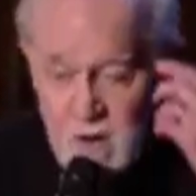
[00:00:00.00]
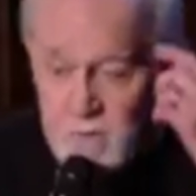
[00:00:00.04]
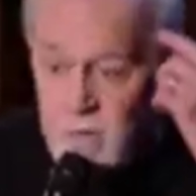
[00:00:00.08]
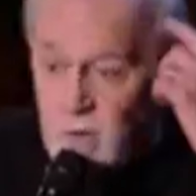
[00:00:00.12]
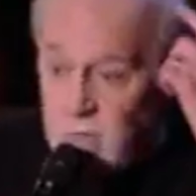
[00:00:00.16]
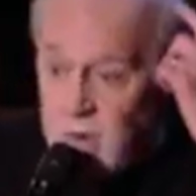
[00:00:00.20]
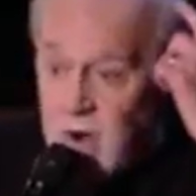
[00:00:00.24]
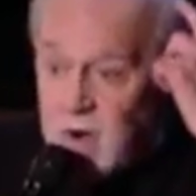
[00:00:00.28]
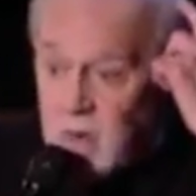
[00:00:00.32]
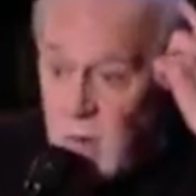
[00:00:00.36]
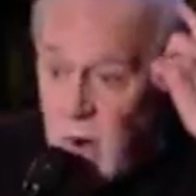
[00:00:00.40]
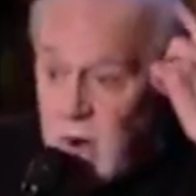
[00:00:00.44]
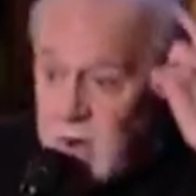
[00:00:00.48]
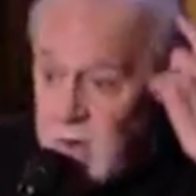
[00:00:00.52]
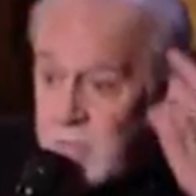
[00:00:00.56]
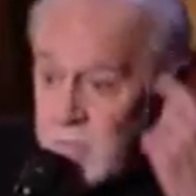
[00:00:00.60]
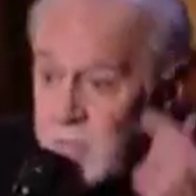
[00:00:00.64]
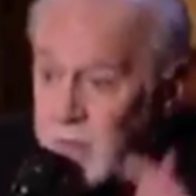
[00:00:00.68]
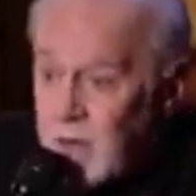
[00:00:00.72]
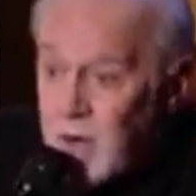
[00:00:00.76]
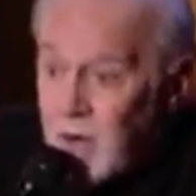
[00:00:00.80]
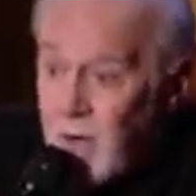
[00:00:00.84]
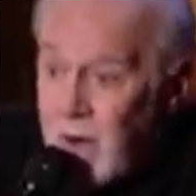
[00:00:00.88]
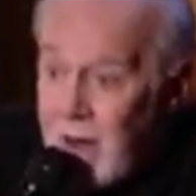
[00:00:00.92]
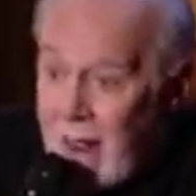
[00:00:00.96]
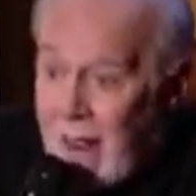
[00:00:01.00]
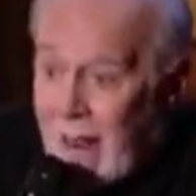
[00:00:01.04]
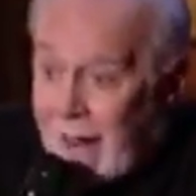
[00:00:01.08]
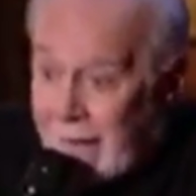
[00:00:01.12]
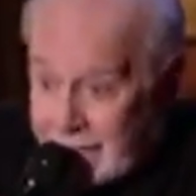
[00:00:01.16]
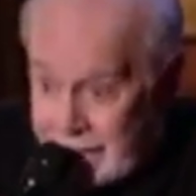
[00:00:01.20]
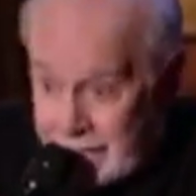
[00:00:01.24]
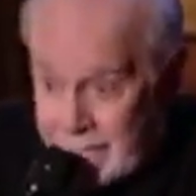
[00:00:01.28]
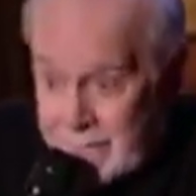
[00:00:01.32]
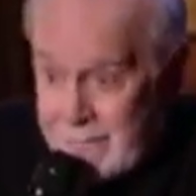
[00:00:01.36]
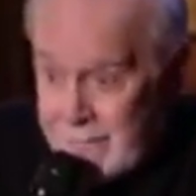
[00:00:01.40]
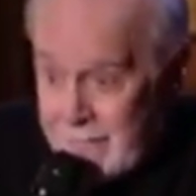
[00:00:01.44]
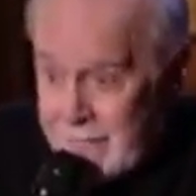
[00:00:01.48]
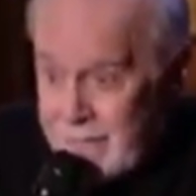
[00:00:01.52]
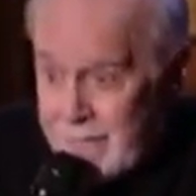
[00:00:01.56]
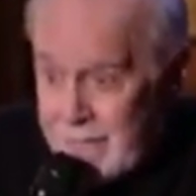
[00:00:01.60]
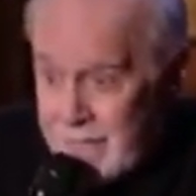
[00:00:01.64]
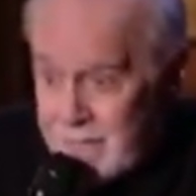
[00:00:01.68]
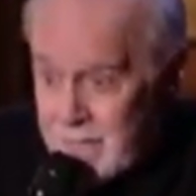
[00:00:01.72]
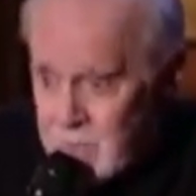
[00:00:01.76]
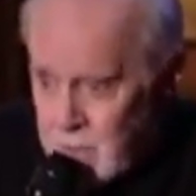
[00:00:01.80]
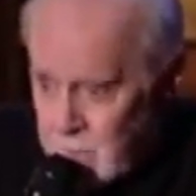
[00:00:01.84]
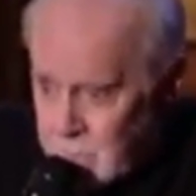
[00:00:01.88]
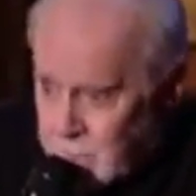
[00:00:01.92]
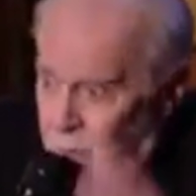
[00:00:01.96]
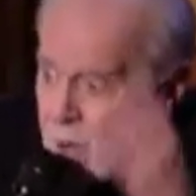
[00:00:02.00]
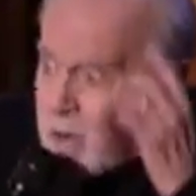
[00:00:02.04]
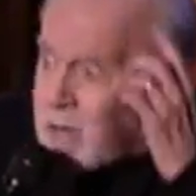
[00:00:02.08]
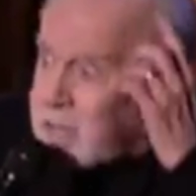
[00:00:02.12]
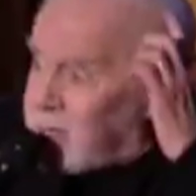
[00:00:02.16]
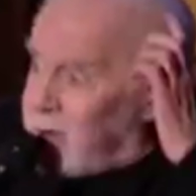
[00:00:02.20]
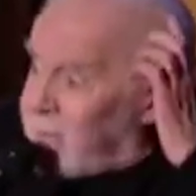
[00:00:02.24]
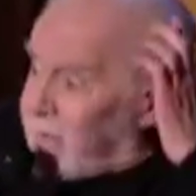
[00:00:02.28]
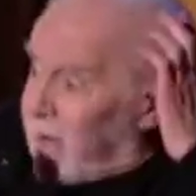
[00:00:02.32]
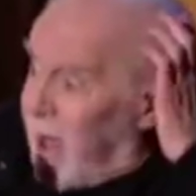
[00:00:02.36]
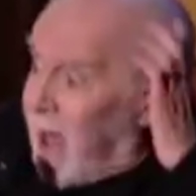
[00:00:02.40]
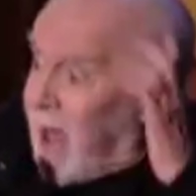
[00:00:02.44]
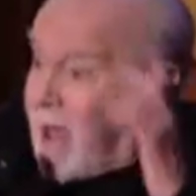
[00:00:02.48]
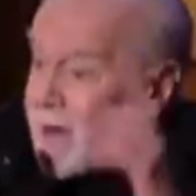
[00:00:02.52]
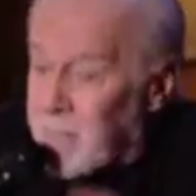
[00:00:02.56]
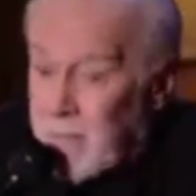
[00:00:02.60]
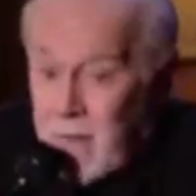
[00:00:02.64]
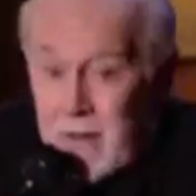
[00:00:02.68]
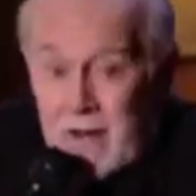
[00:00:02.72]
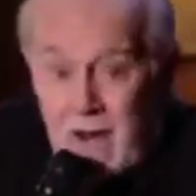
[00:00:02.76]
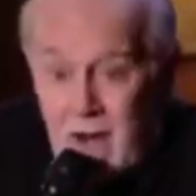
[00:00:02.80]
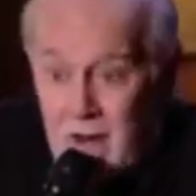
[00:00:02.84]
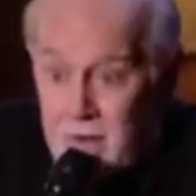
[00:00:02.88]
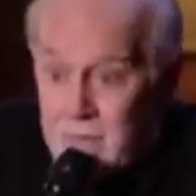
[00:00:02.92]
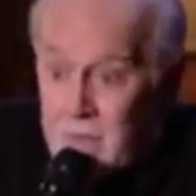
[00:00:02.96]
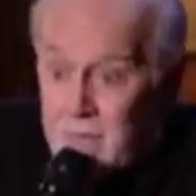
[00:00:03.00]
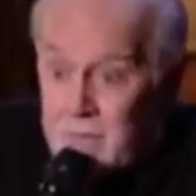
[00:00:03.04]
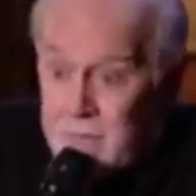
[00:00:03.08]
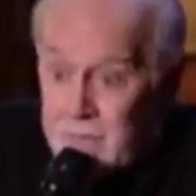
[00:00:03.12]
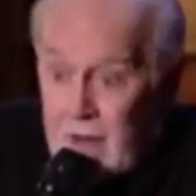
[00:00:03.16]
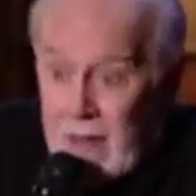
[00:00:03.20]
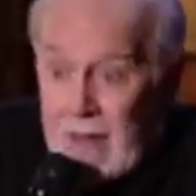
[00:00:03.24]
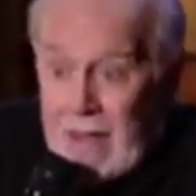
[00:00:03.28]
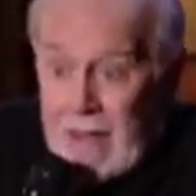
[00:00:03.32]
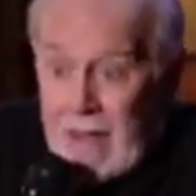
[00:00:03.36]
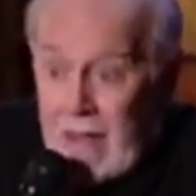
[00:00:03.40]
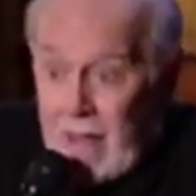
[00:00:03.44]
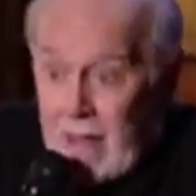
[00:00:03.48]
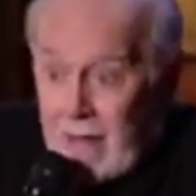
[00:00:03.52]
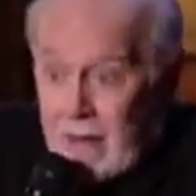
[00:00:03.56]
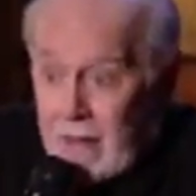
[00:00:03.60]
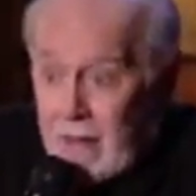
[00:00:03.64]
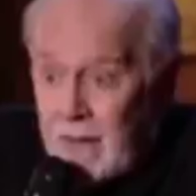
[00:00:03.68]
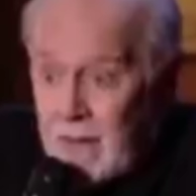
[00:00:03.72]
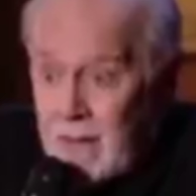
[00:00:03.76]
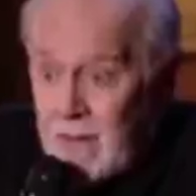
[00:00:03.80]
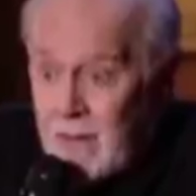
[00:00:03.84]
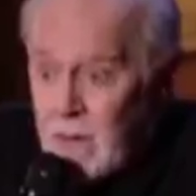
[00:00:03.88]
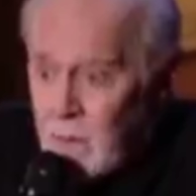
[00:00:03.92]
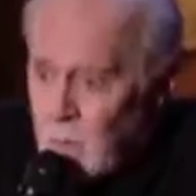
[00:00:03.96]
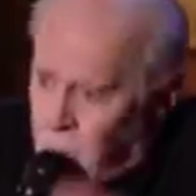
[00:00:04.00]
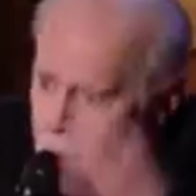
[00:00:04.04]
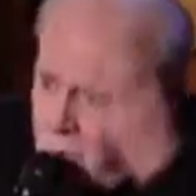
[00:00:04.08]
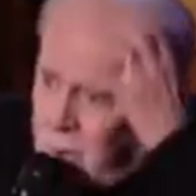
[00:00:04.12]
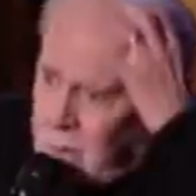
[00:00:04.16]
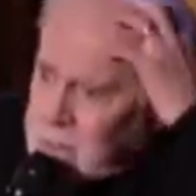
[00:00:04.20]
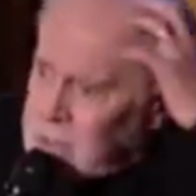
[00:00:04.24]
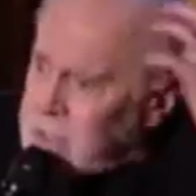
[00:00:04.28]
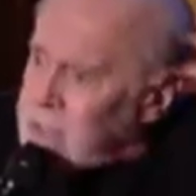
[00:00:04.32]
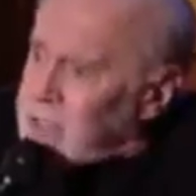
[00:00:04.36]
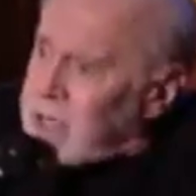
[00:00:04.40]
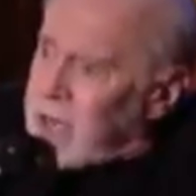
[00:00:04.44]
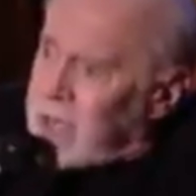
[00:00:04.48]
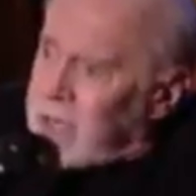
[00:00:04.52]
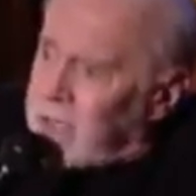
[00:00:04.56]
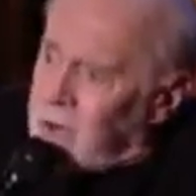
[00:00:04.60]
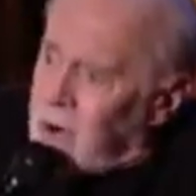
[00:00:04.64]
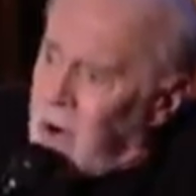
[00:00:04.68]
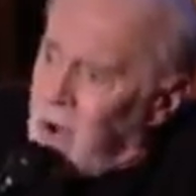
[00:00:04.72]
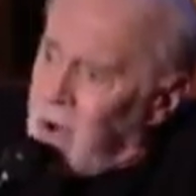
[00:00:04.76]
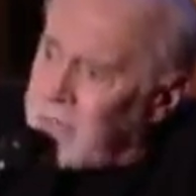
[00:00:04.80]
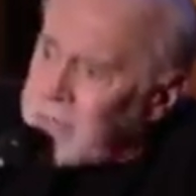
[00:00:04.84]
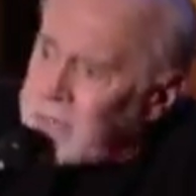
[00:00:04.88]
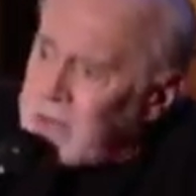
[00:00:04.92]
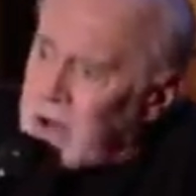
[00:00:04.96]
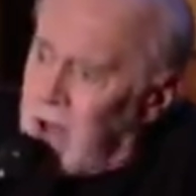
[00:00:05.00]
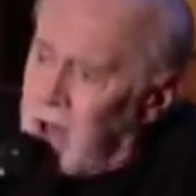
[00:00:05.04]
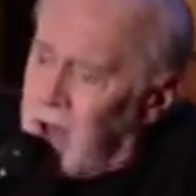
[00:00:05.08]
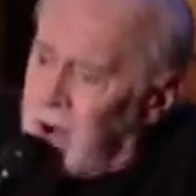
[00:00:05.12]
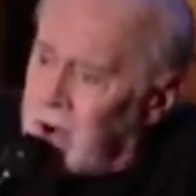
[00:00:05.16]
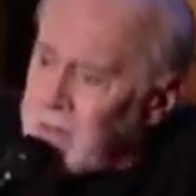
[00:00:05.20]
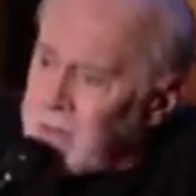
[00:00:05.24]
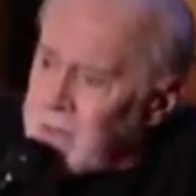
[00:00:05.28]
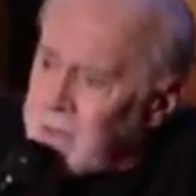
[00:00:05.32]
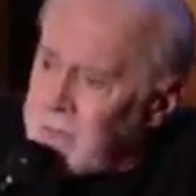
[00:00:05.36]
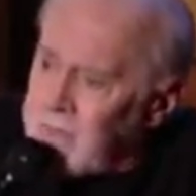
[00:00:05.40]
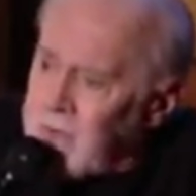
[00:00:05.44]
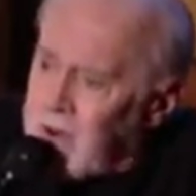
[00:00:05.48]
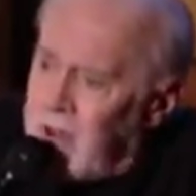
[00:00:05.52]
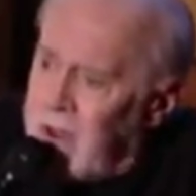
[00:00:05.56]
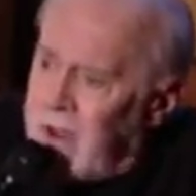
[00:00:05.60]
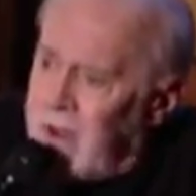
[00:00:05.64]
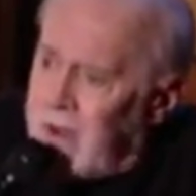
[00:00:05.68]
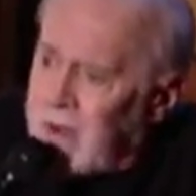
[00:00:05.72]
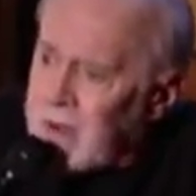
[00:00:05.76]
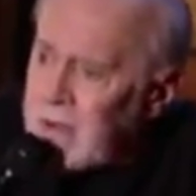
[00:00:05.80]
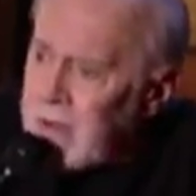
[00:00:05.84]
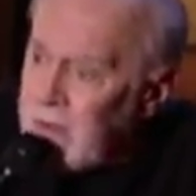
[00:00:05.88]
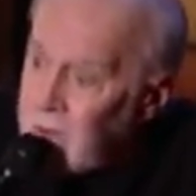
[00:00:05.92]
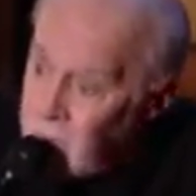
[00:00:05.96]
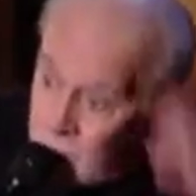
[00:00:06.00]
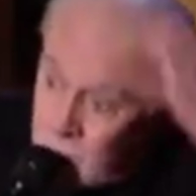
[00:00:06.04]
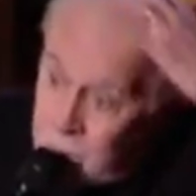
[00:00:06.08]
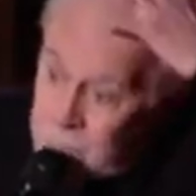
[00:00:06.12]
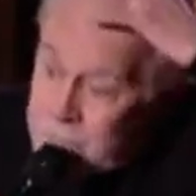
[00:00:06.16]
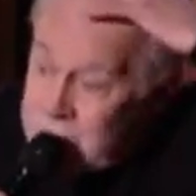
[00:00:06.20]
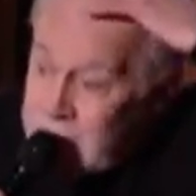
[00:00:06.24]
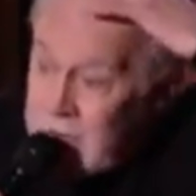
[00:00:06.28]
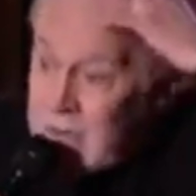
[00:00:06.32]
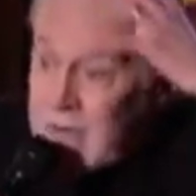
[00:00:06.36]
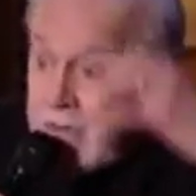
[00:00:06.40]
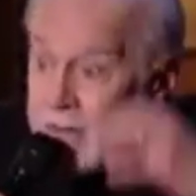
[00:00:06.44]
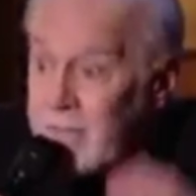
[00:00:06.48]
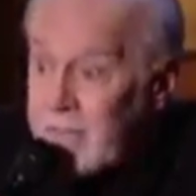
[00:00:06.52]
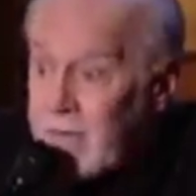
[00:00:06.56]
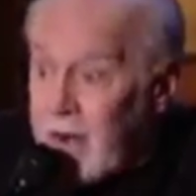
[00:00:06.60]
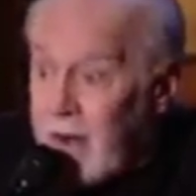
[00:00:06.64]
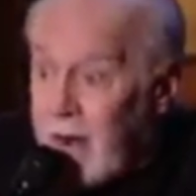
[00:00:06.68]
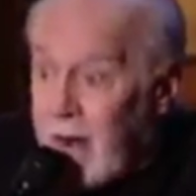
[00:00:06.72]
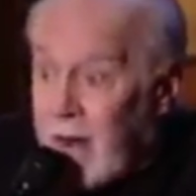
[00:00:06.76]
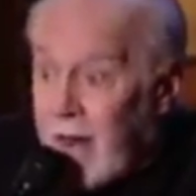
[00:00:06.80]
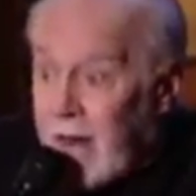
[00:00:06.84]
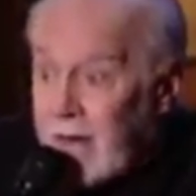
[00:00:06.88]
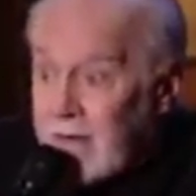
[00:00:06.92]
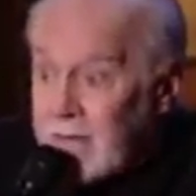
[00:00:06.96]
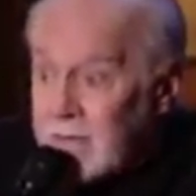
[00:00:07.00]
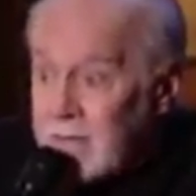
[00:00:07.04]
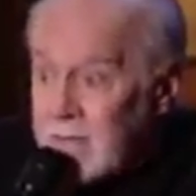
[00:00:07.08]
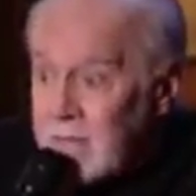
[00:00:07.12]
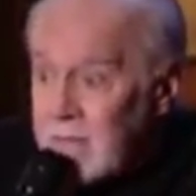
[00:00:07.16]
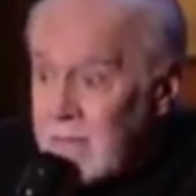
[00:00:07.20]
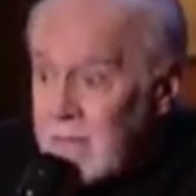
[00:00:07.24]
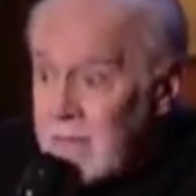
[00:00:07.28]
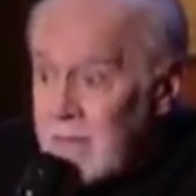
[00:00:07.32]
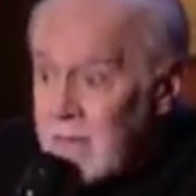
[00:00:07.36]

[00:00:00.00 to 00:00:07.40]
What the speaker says: you have a red, white, and blue hat. Suppose you have a hat made out of a flag. Why would you take it off to honor the flag? Wouldn't you leave it on